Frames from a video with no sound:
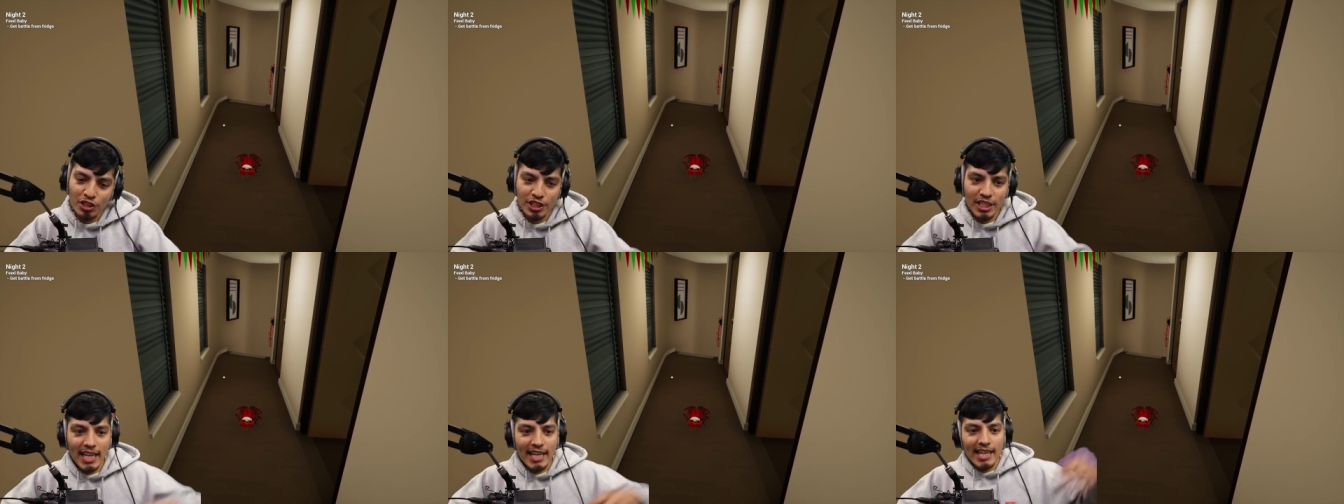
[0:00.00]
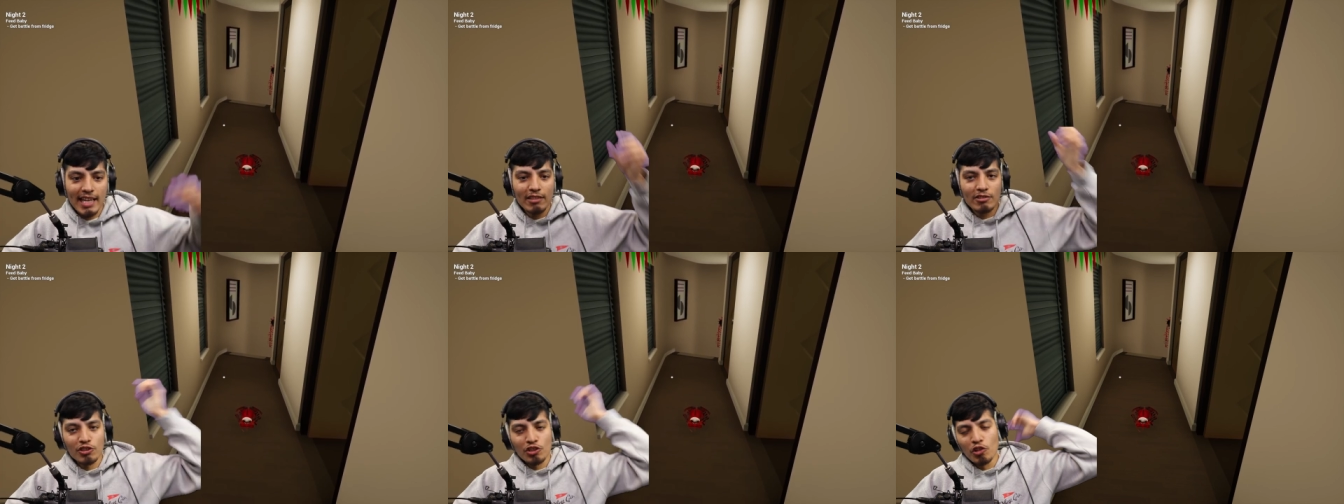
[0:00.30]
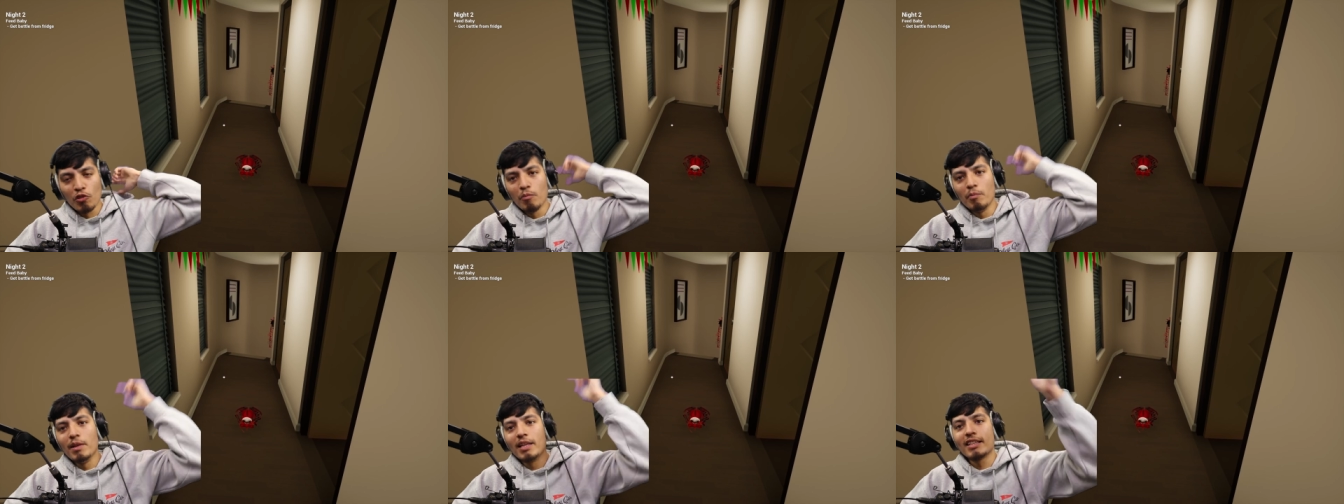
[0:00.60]
Shout out
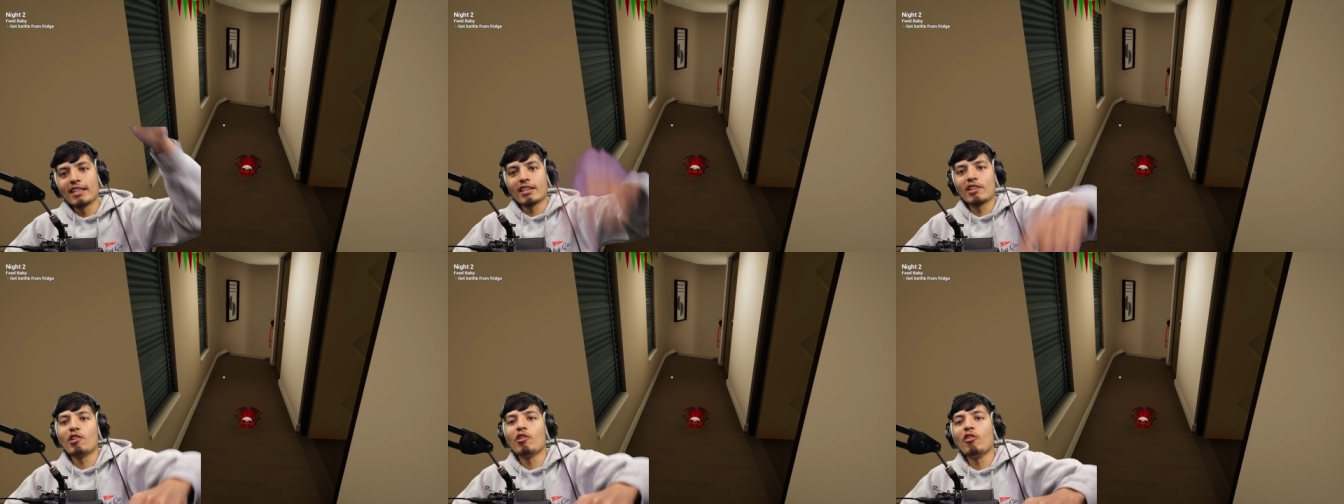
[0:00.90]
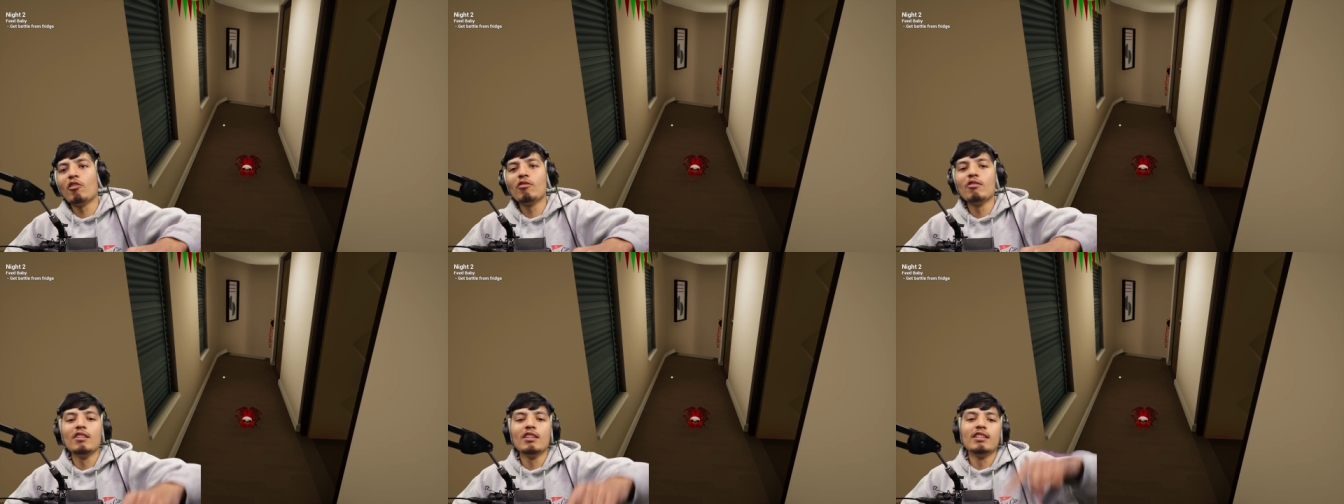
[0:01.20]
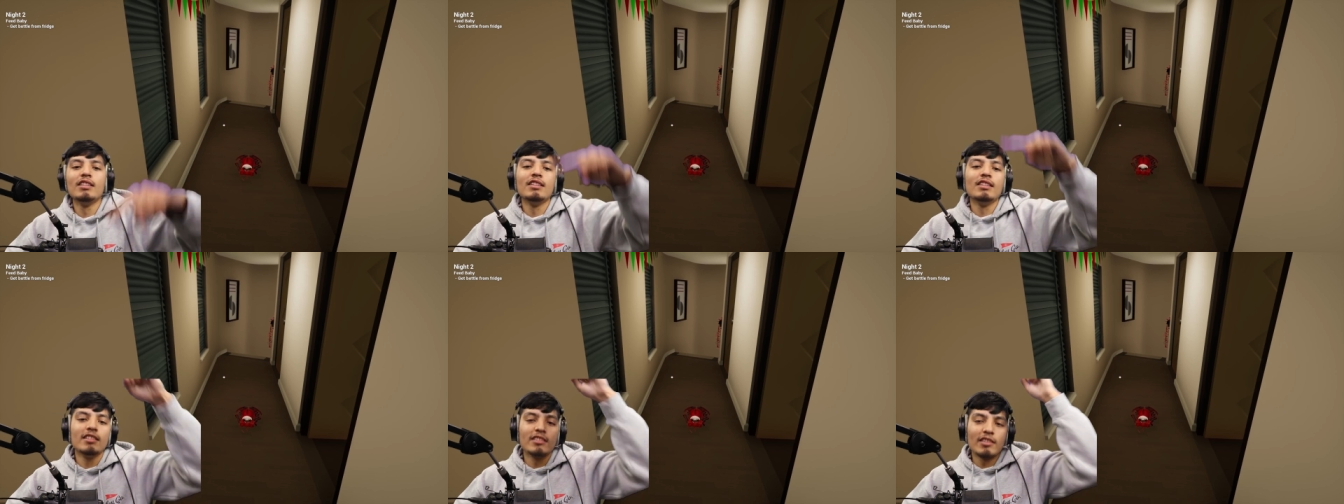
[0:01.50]
to Mythical,
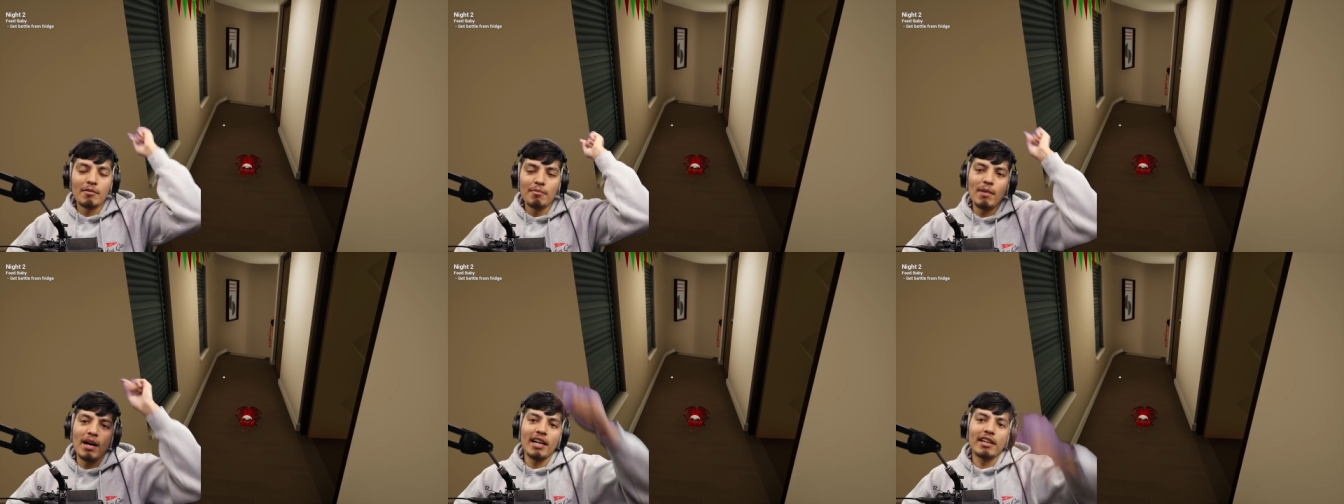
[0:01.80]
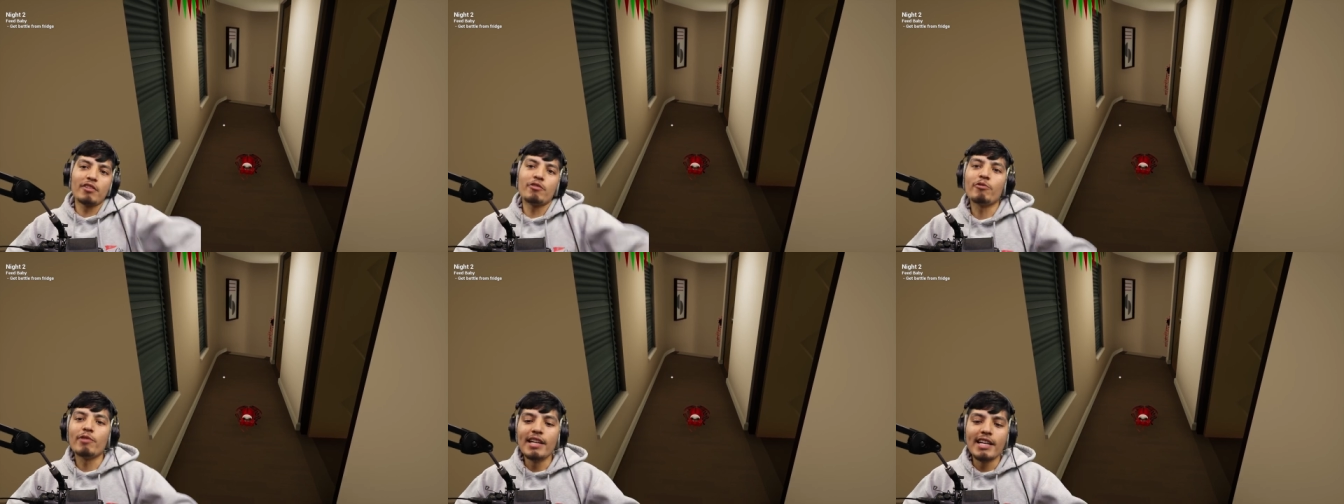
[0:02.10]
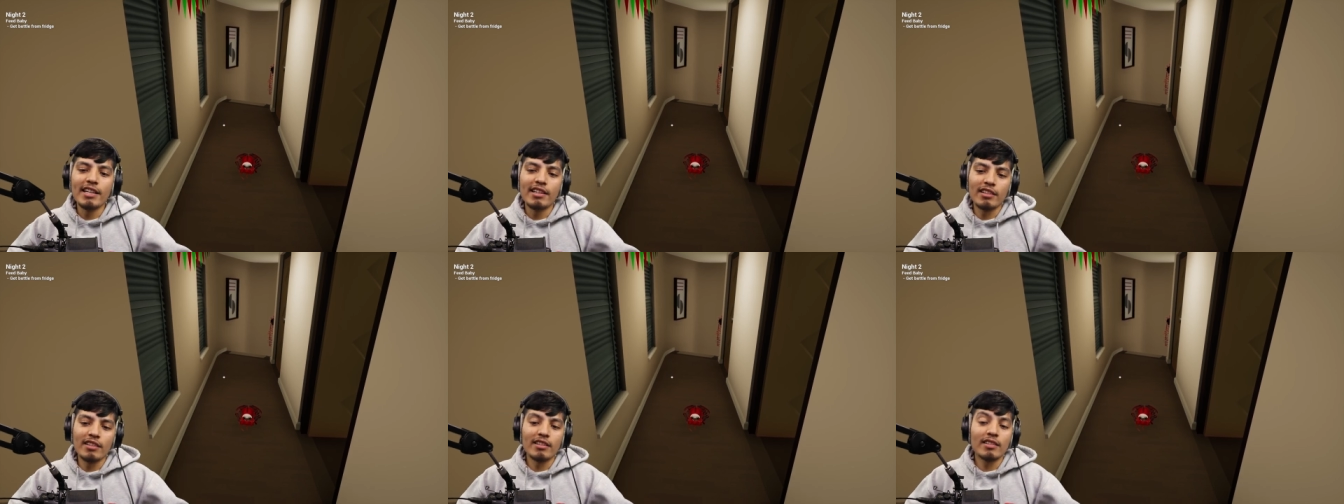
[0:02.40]
the mod
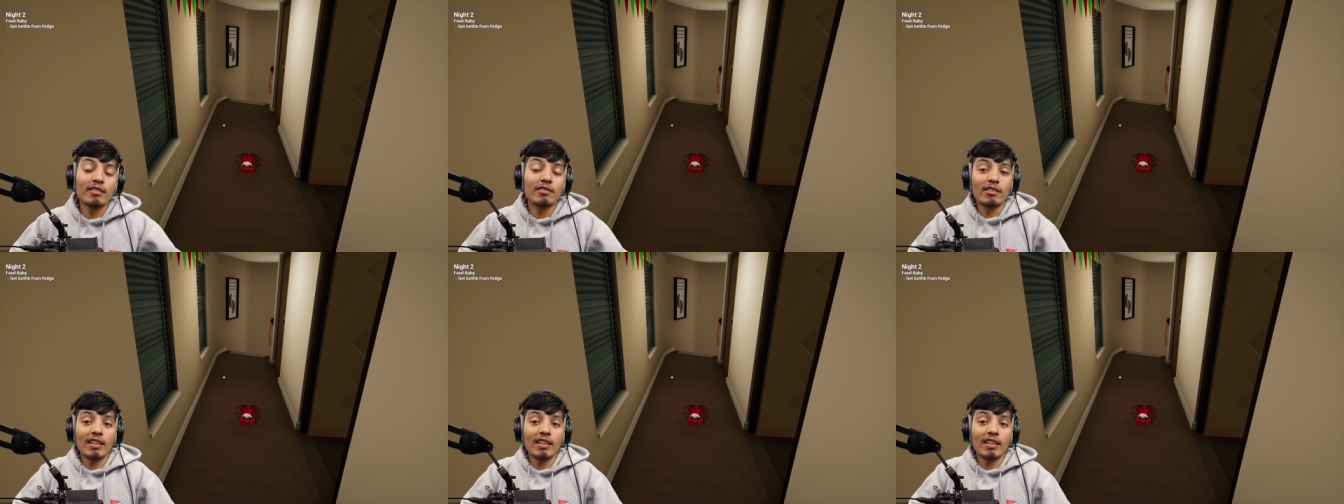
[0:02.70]
creator.